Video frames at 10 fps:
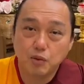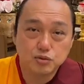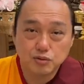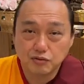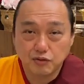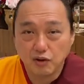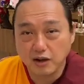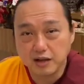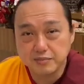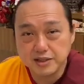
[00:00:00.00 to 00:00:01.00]
also fog
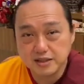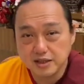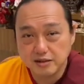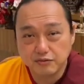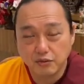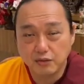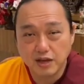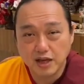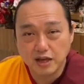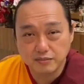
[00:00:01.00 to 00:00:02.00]
and misty,
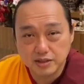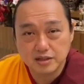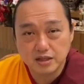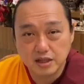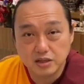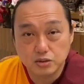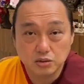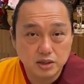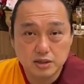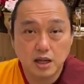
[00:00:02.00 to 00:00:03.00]
foggy and misty. So
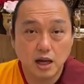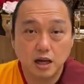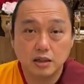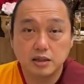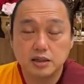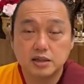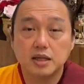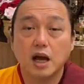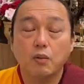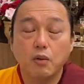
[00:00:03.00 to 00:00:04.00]
this is
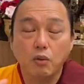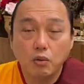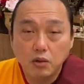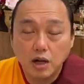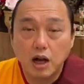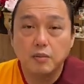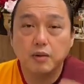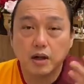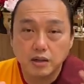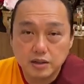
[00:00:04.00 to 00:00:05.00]
our own
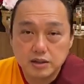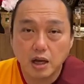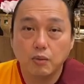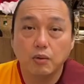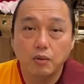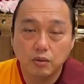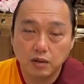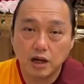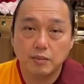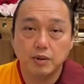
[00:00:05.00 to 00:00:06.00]
karma. This is our own
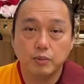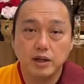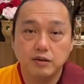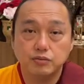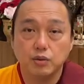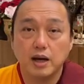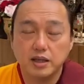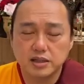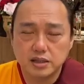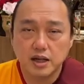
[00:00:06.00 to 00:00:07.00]
karma. We have to
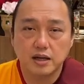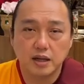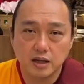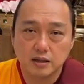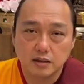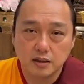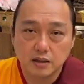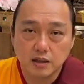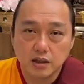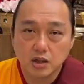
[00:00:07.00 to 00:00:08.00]
understand that.
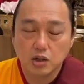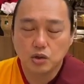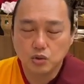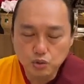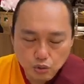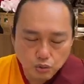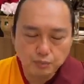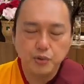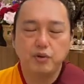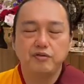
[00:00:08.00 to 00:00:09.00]
Do
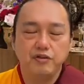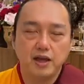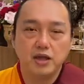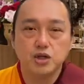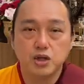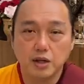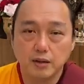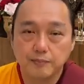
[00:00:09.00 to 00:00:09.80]
purification.